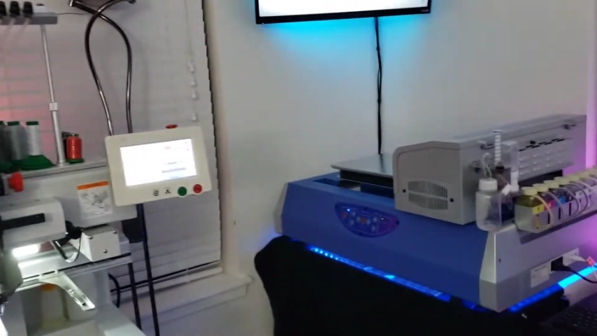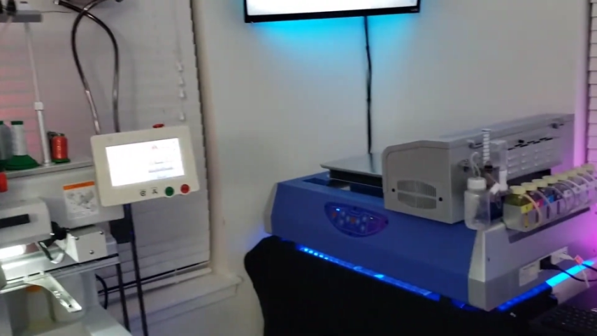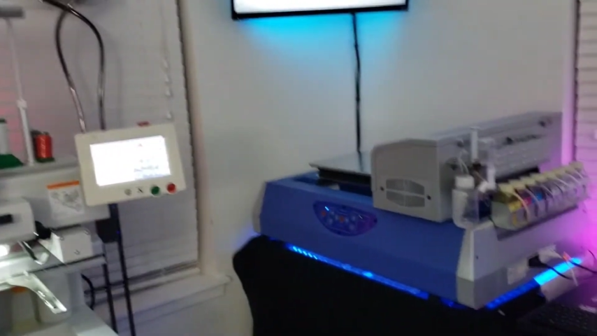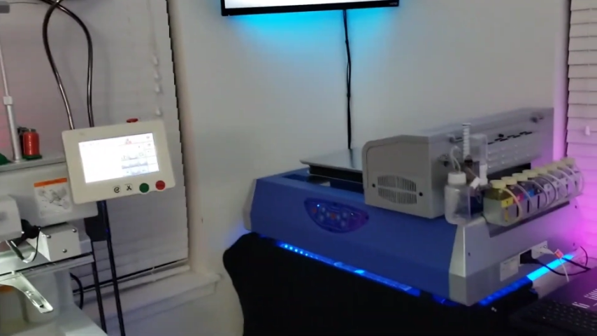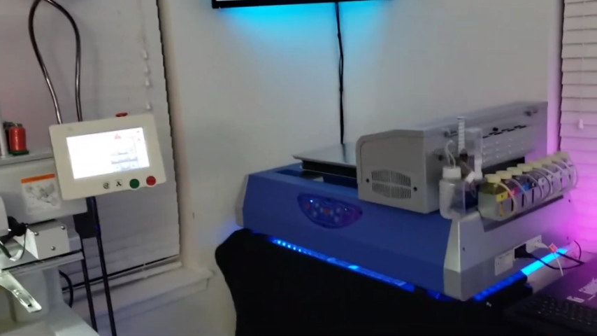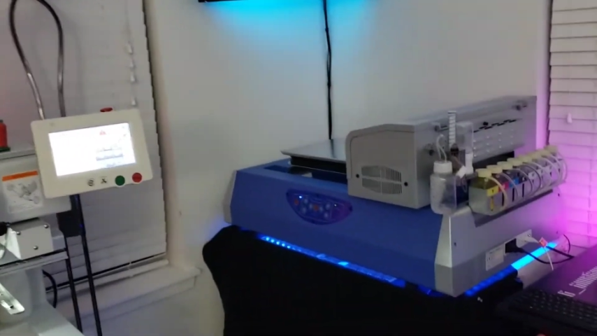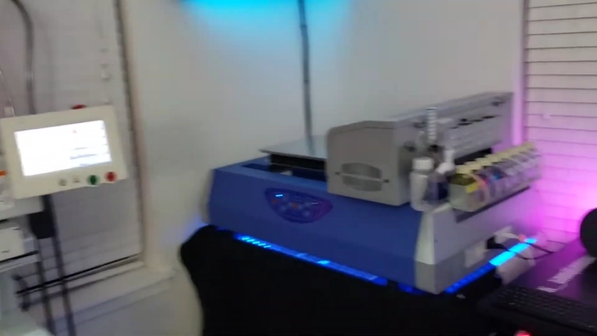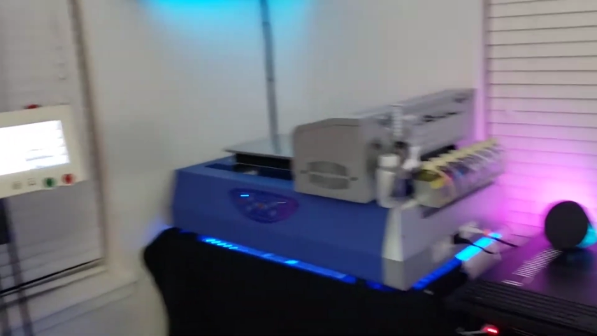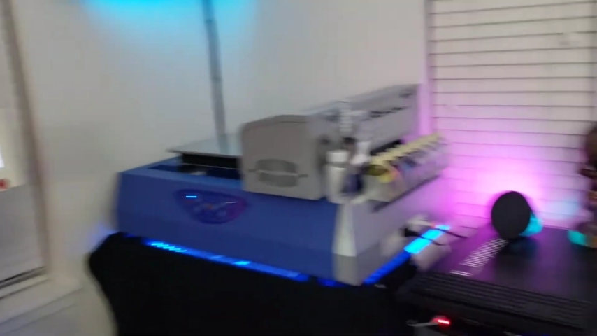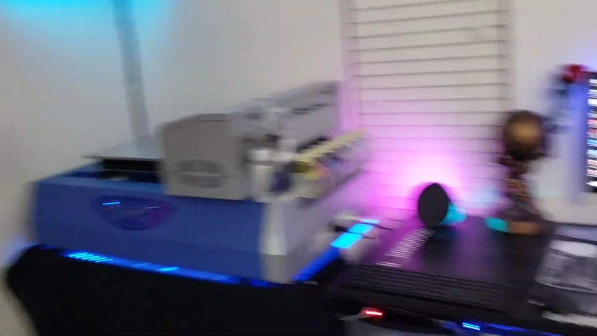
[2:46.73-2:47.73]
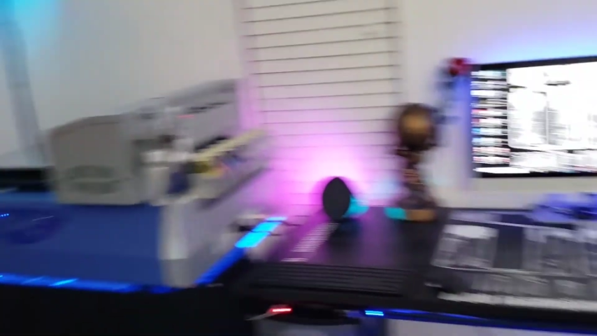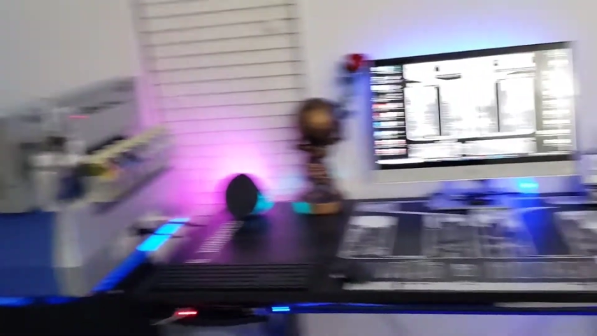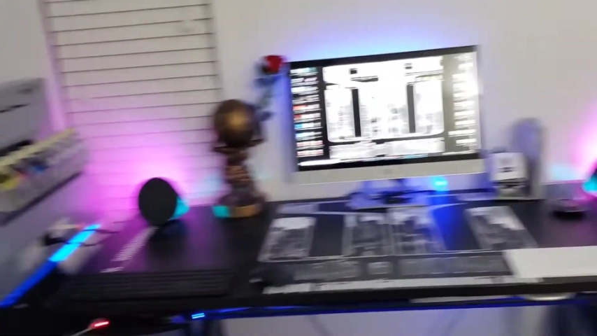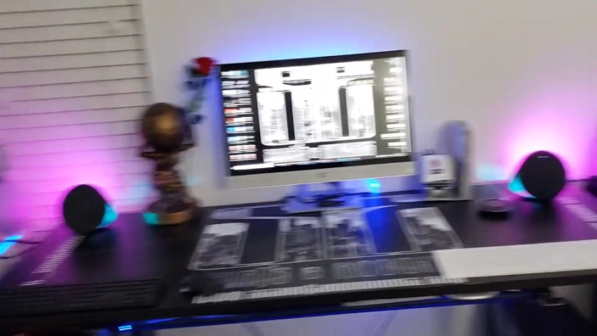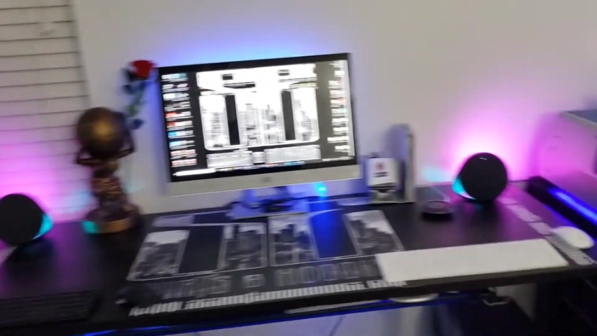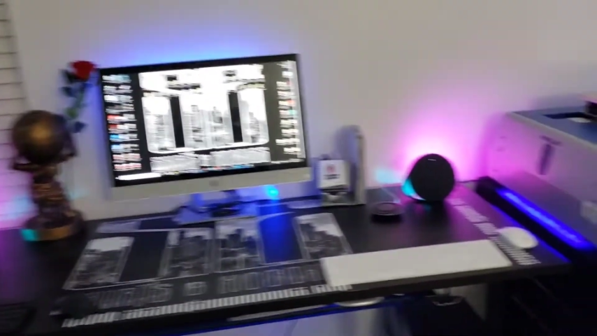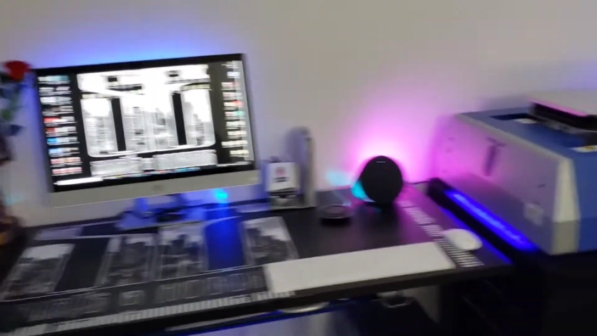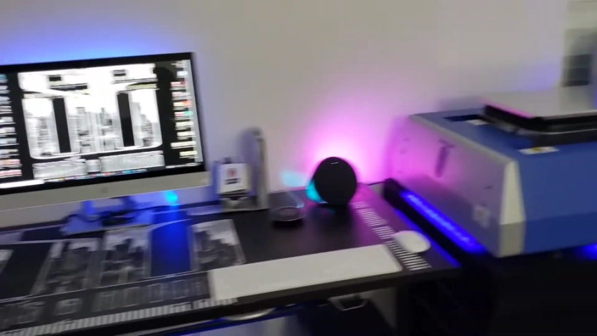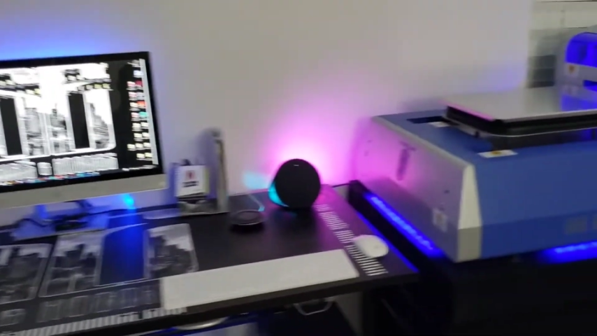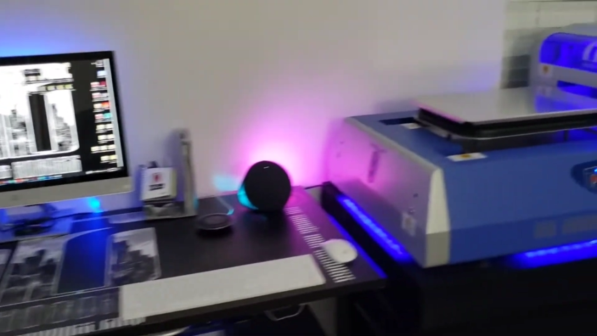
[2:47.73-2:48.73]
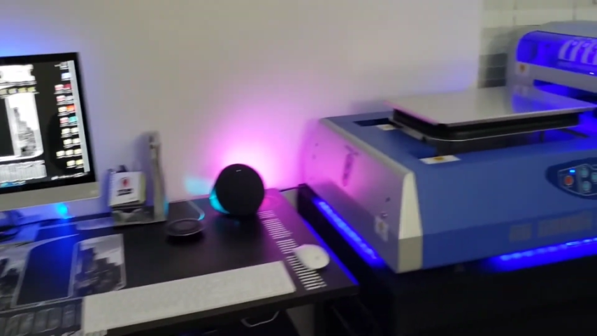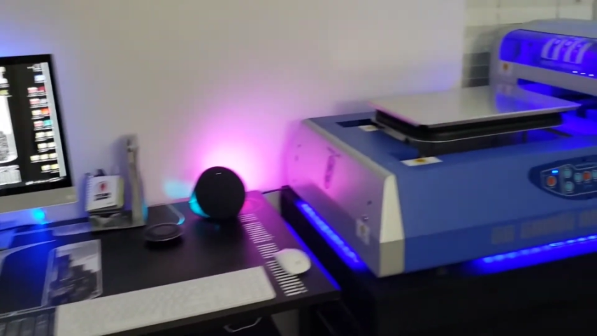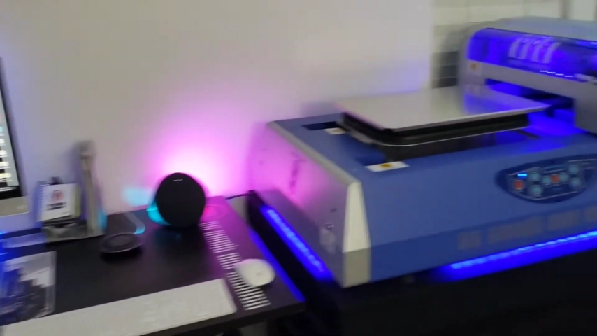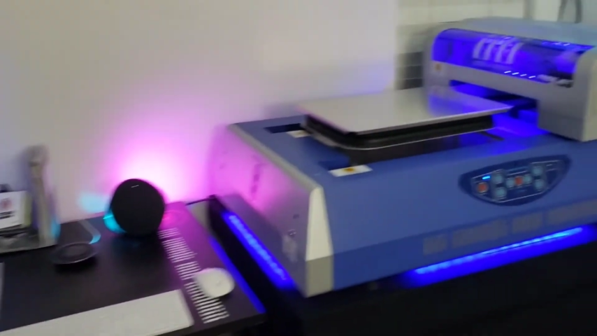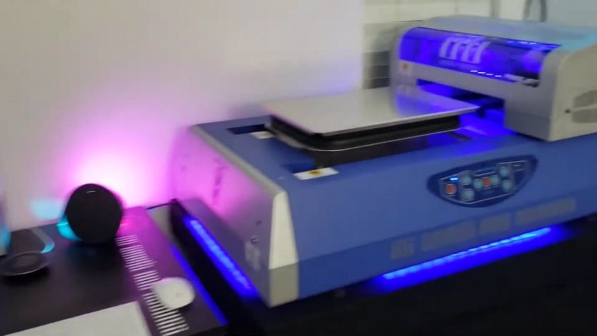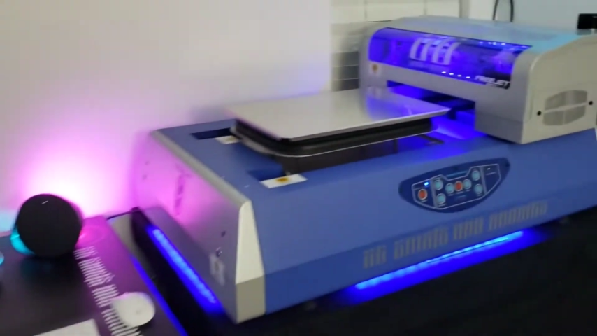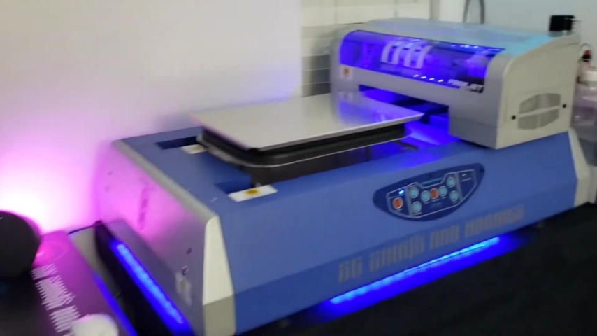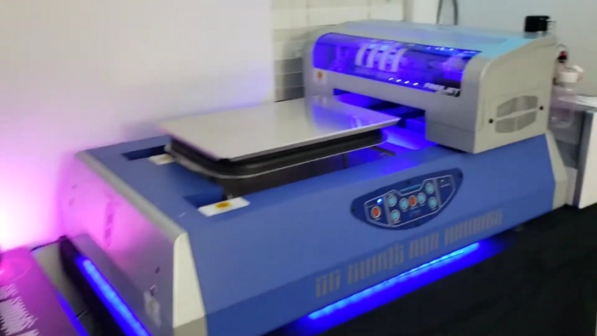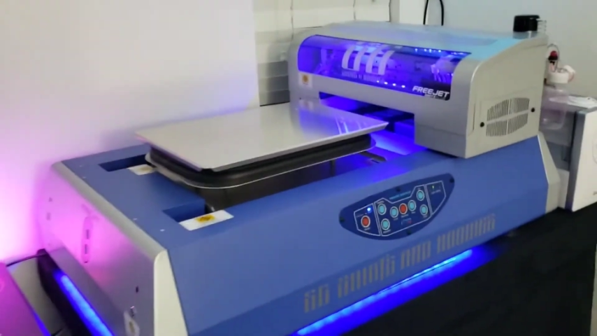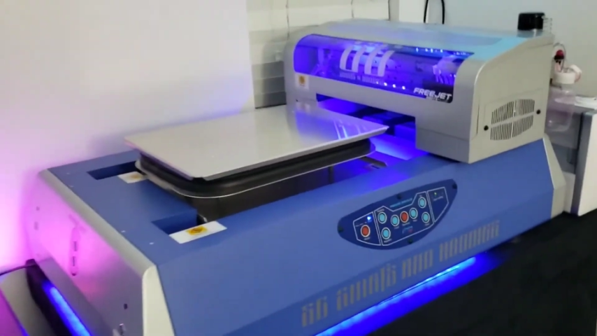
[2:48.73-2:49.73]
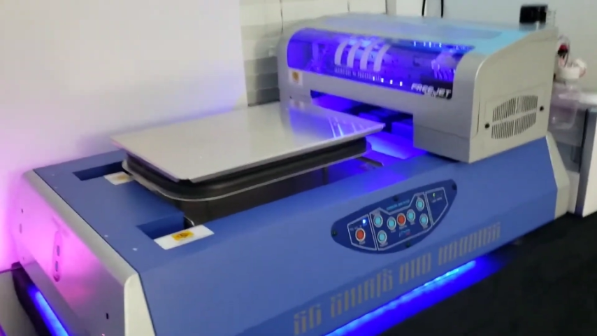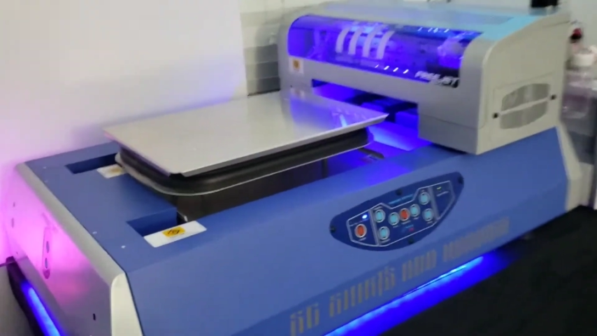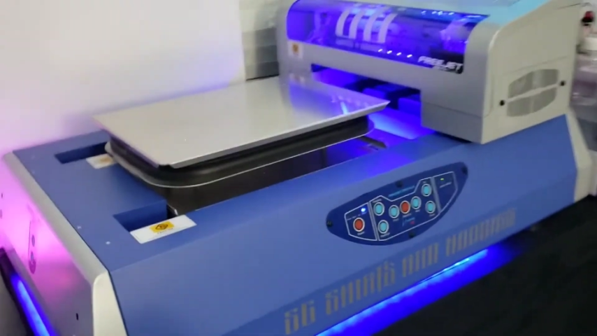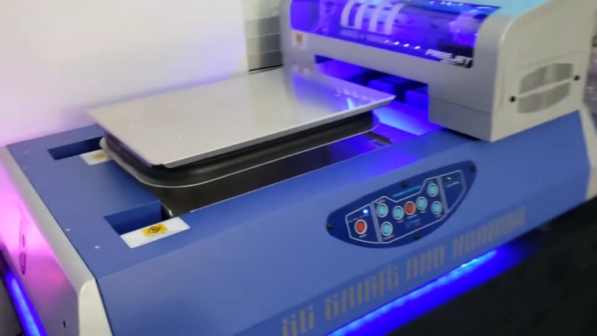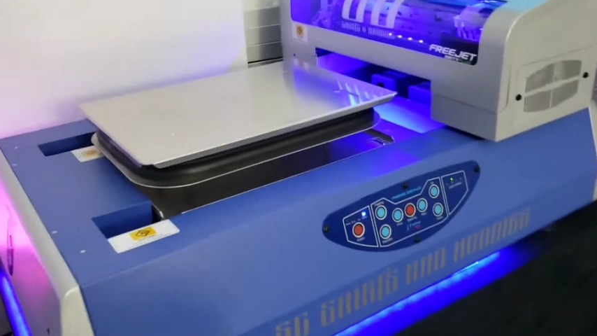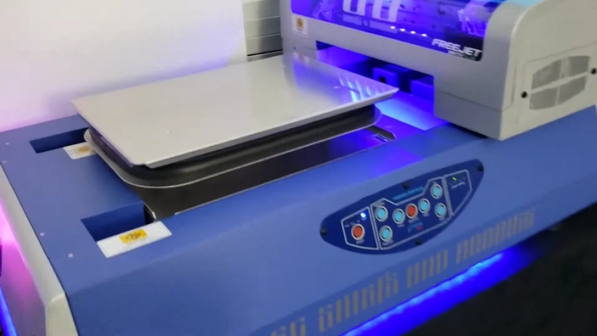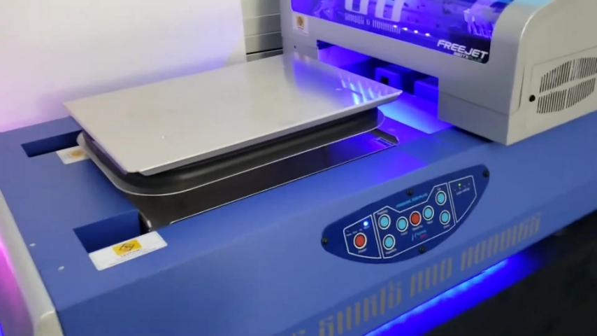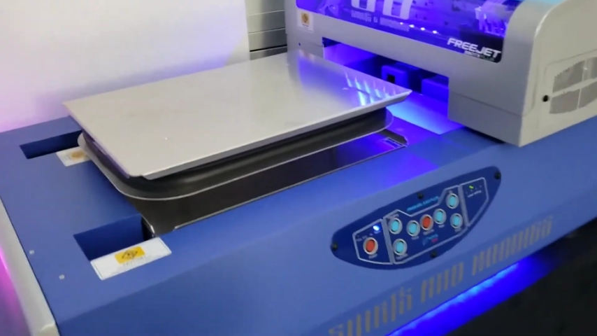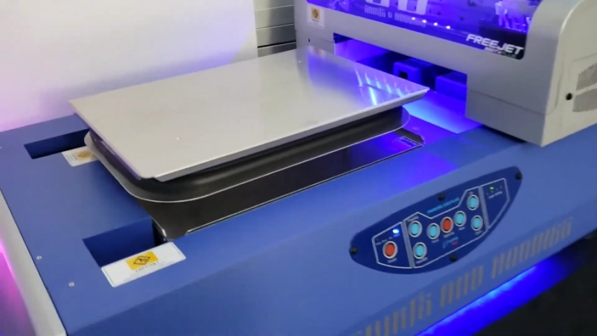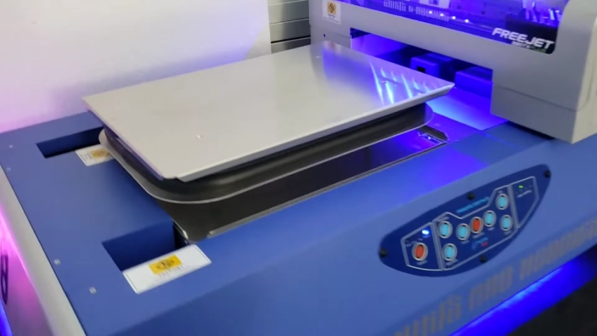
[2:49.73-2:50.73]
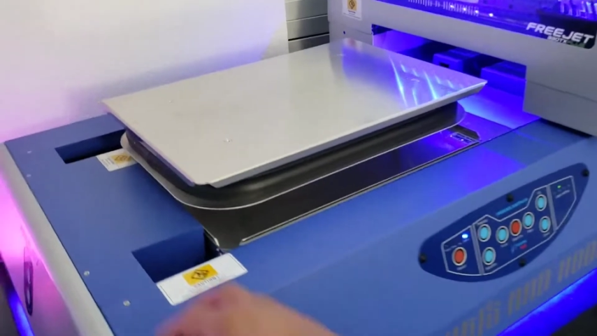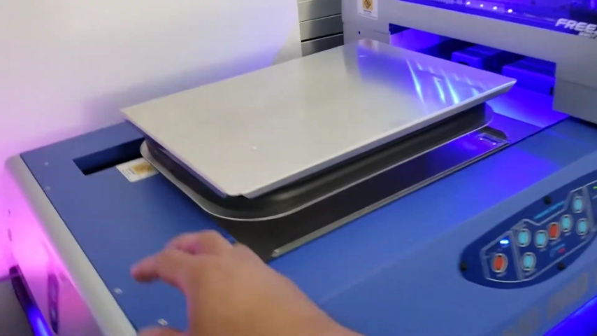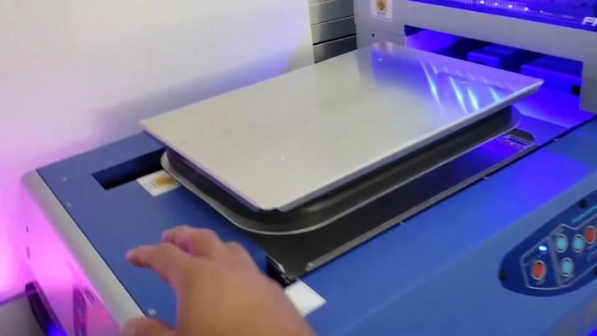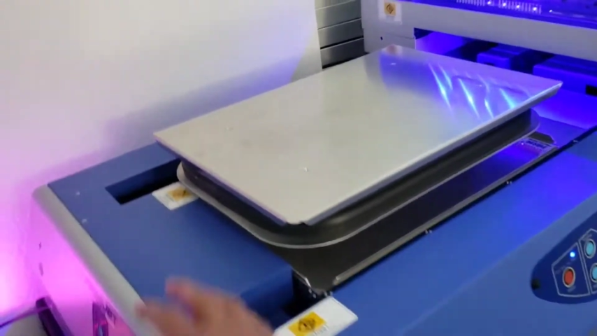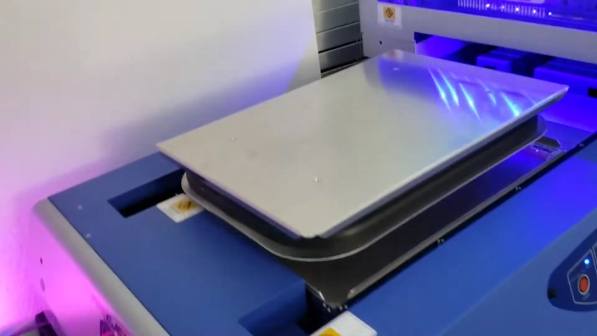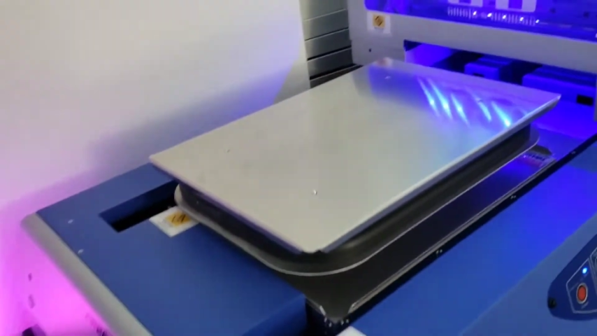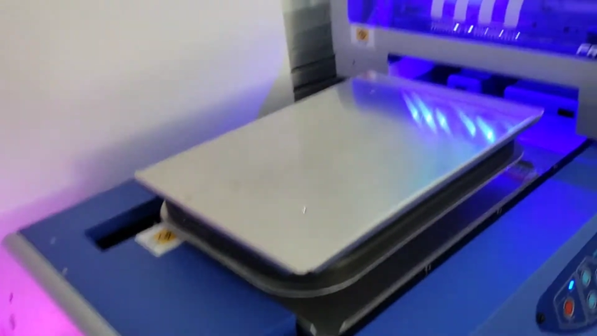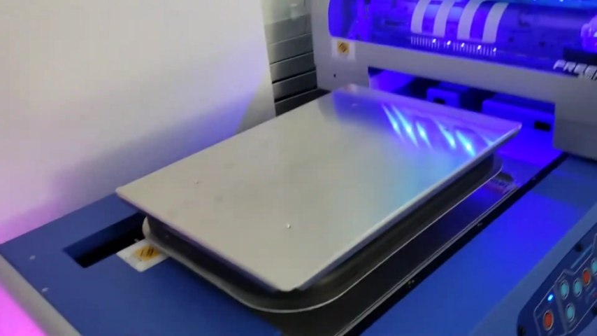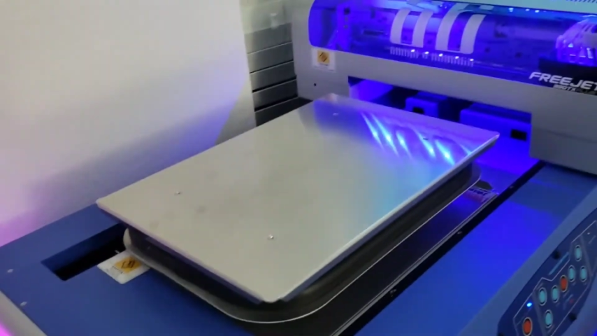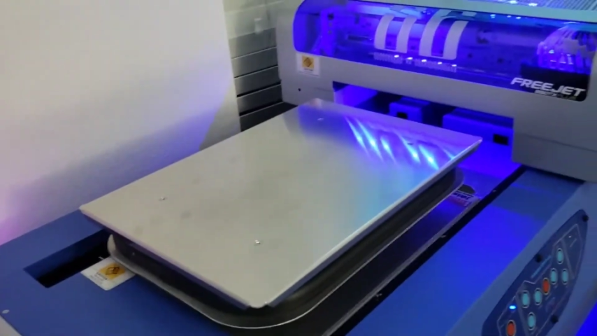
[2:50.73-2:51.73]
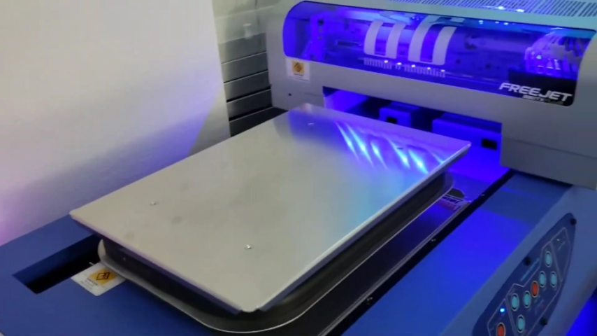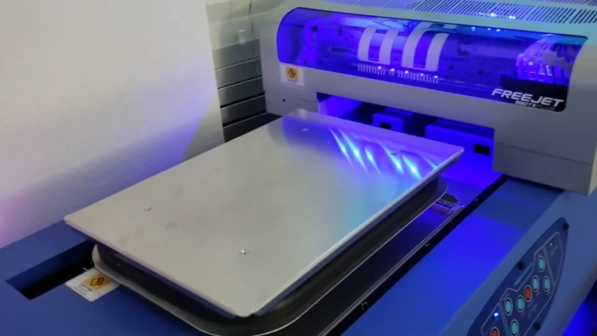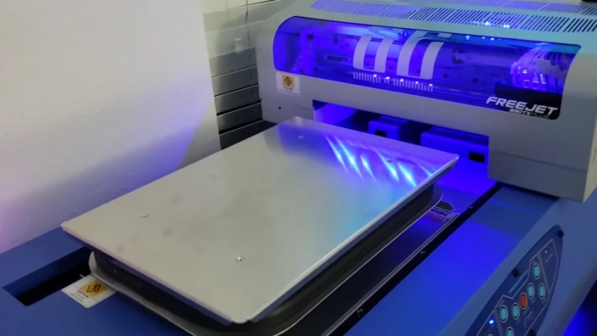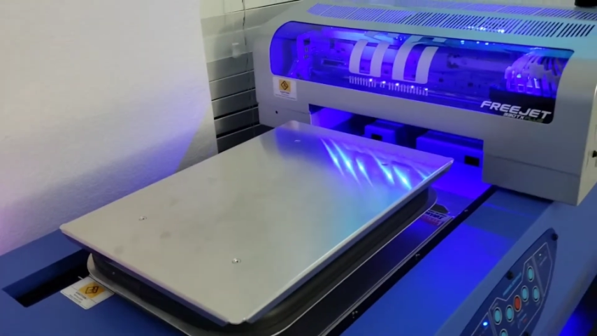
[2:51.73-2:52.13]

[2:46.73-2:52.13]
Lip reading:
Nobody's mouth can be seen.